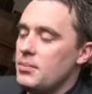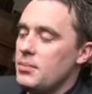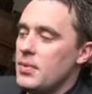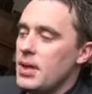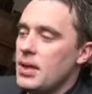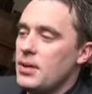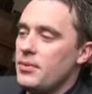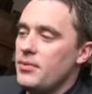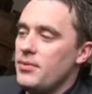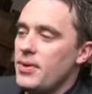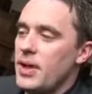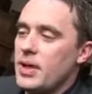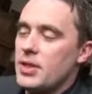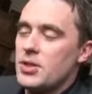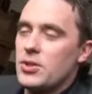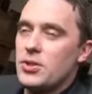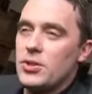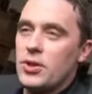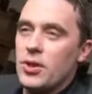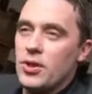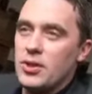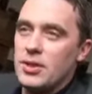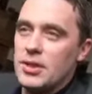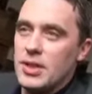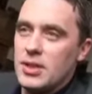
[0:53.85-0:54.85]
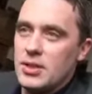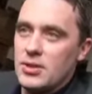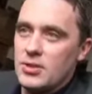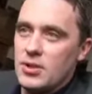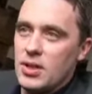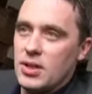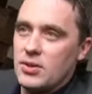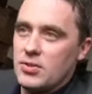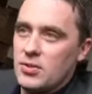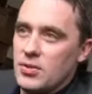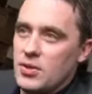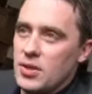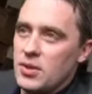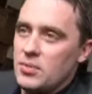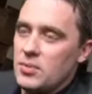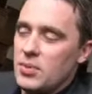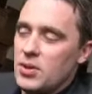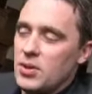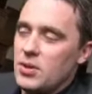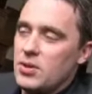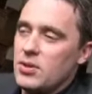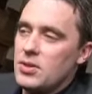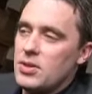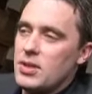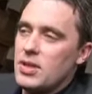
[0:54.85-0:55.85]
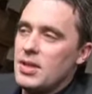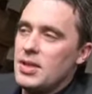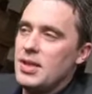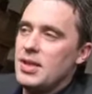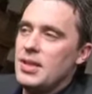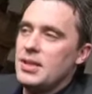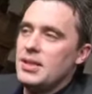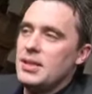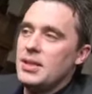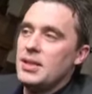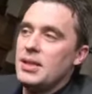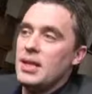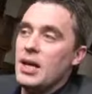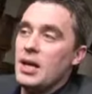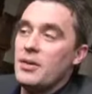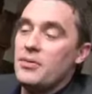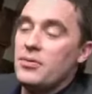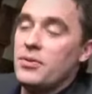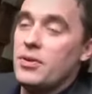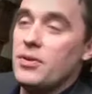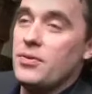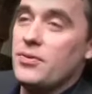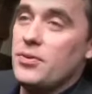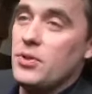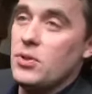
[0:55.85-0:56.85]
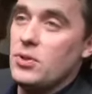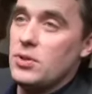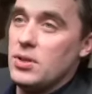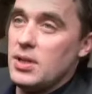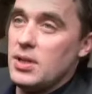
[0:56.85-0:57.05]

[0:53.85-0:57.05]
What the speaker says: manufactured hard disk drives for computers, did that for a few